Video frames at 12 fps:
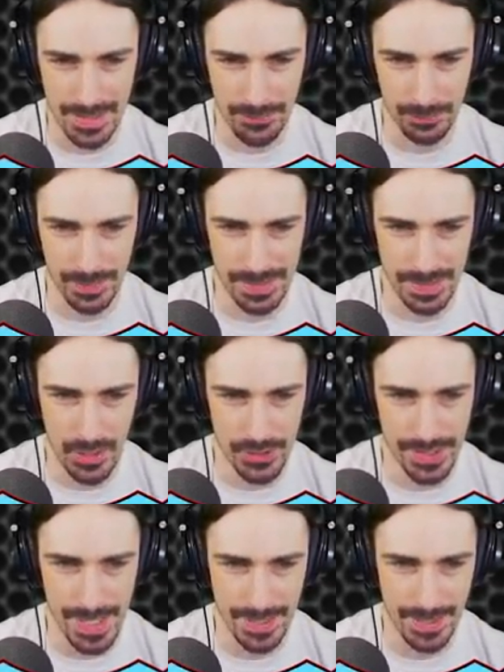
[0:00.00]
of different
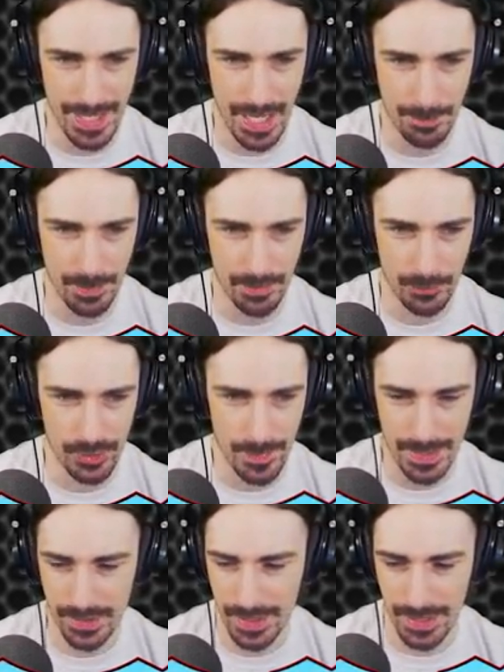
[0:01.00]
results that can happen, which
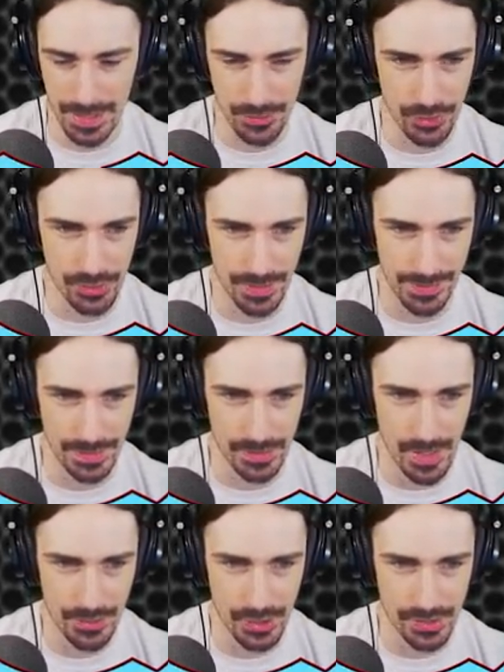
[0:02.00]
makes it kind of interesting. It's
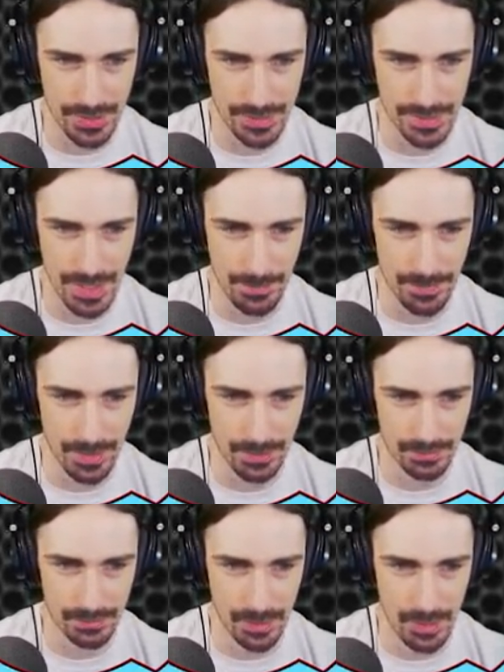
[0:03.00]
not just the same
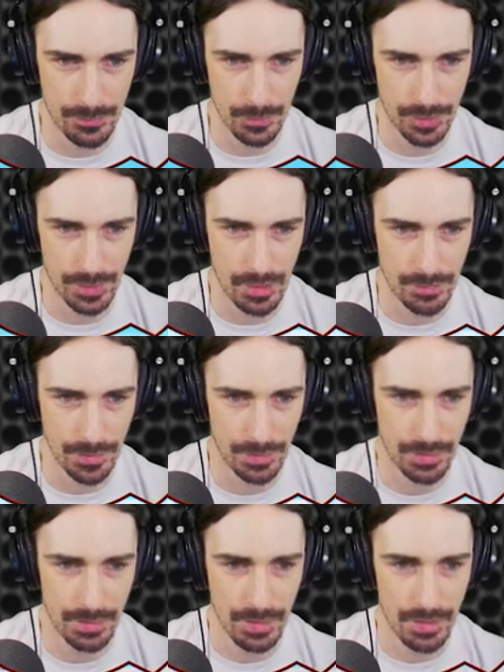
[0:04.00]
thing over and
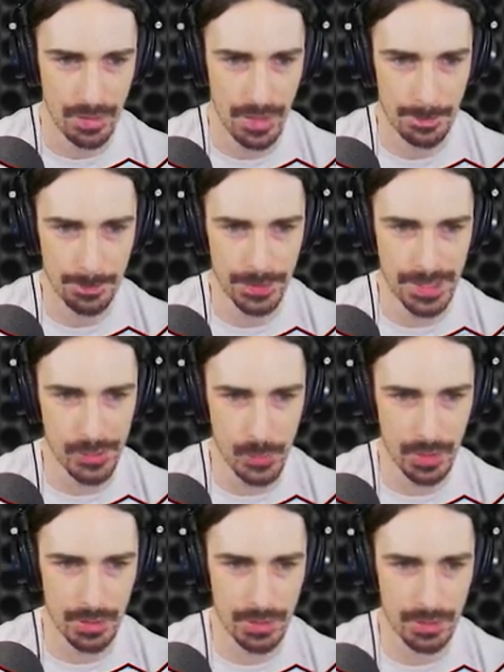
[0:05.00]
over. All right, please
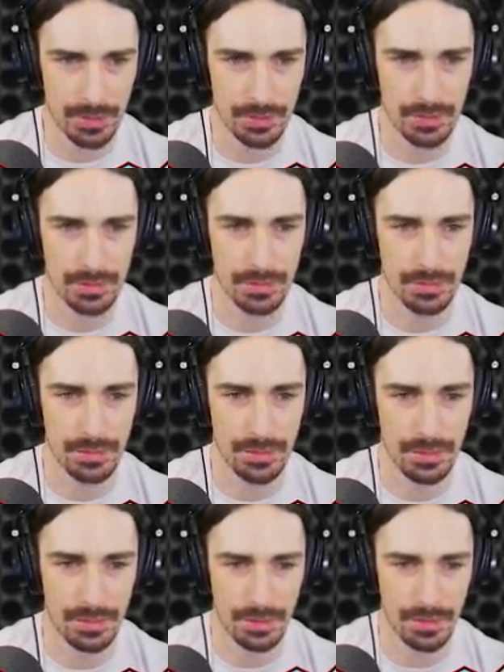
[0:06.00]
work.
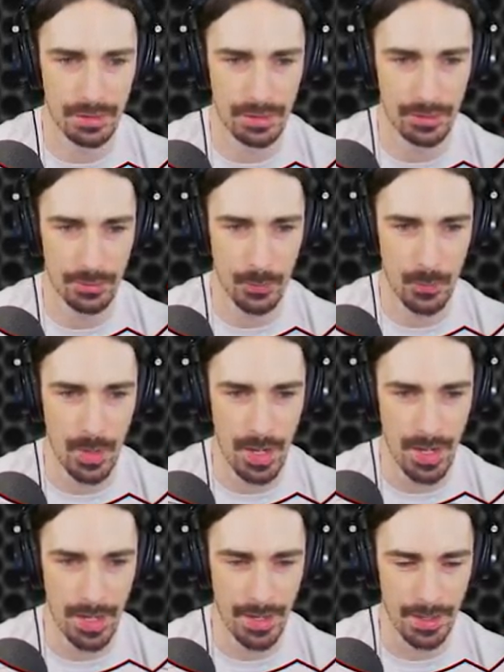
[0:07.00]
Oh,
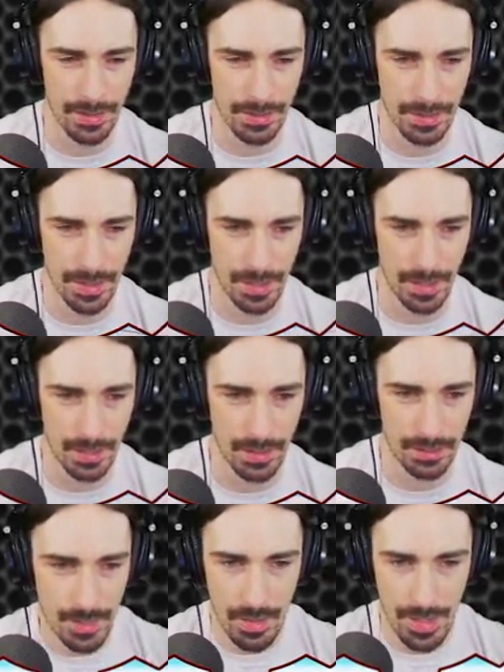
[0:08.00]
why? Yeah.
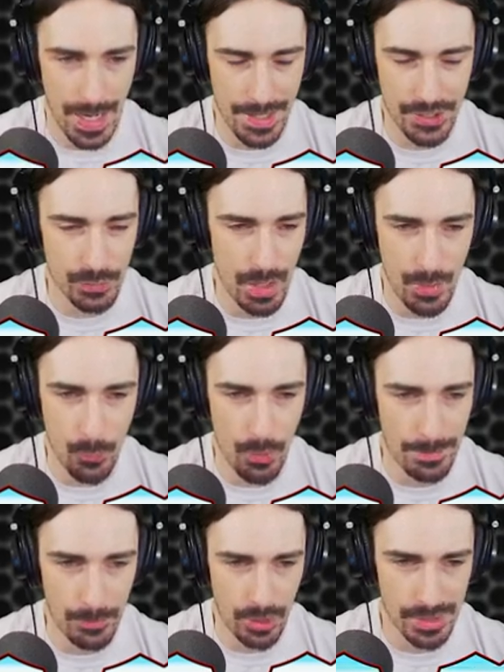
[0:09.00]
All right, I just want
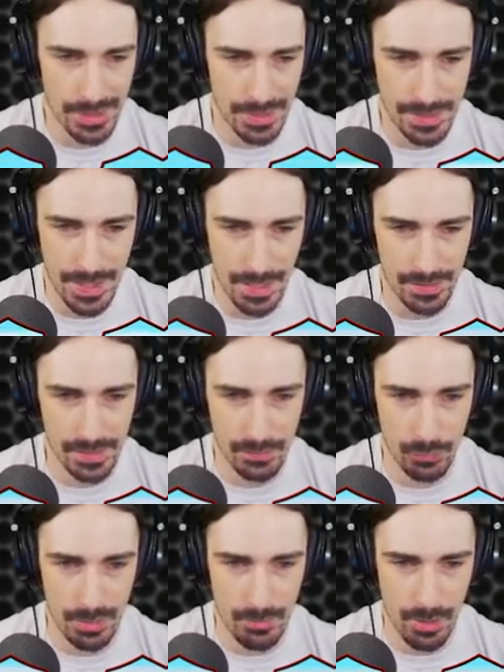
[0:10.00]
one more success.
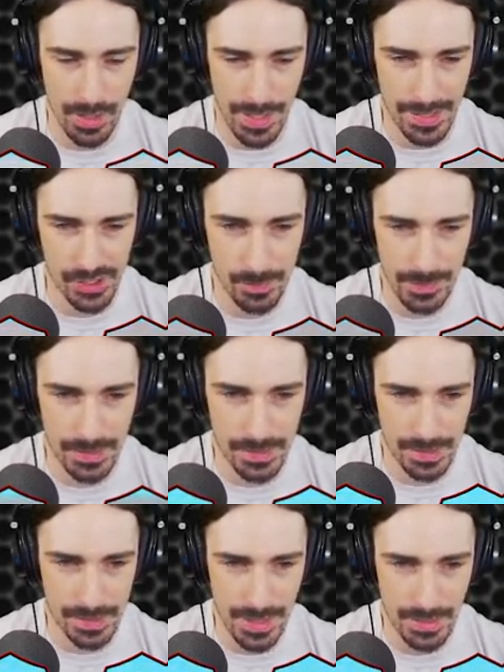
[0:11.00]
One more high-speed
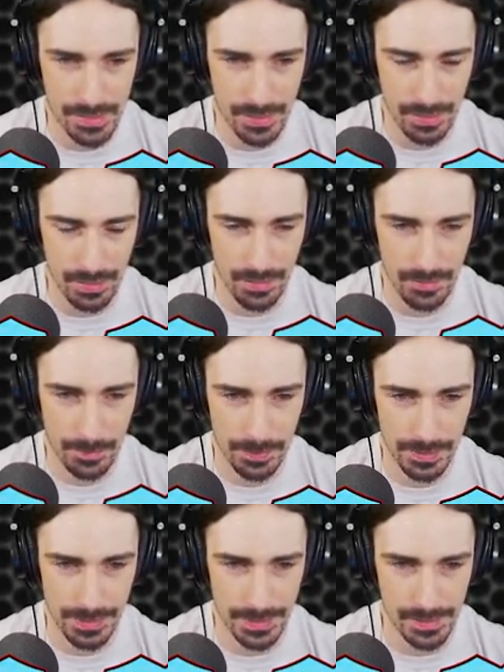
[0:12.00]
success here,
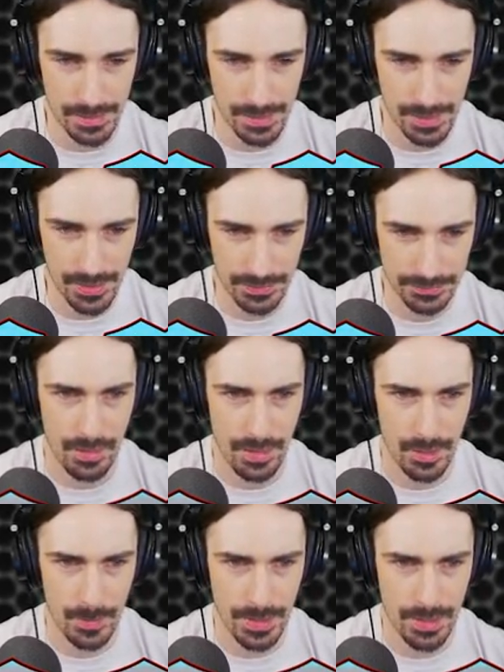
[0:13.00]
please. All right,
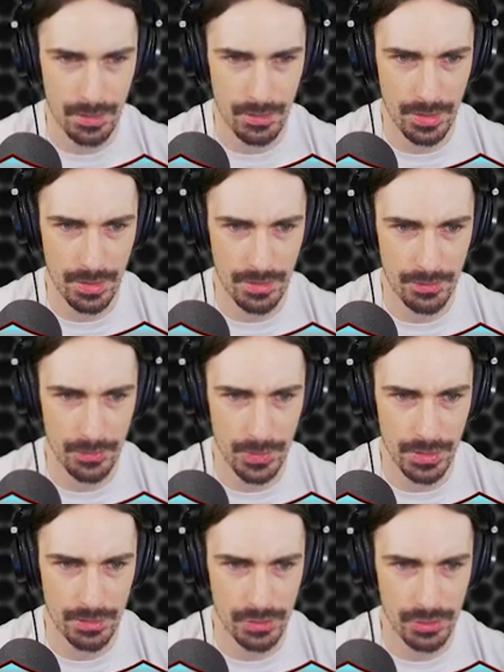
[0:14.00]
here we go. In
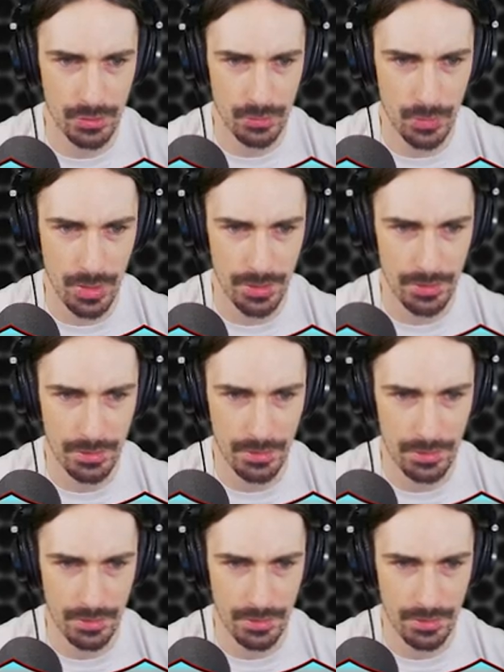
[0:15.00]
three, two, one.